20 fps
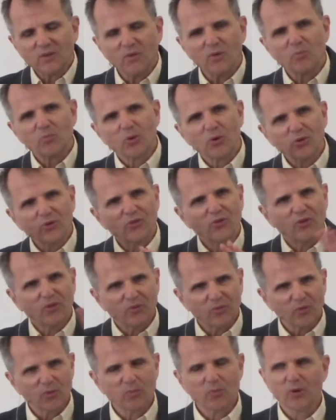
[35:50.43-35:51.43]
of a
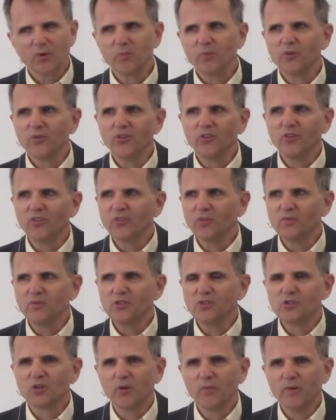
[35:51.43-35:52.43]
person for purposes of
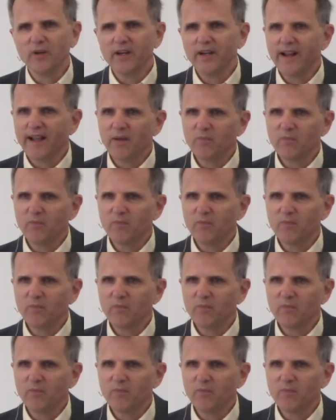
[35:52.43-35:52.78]
determining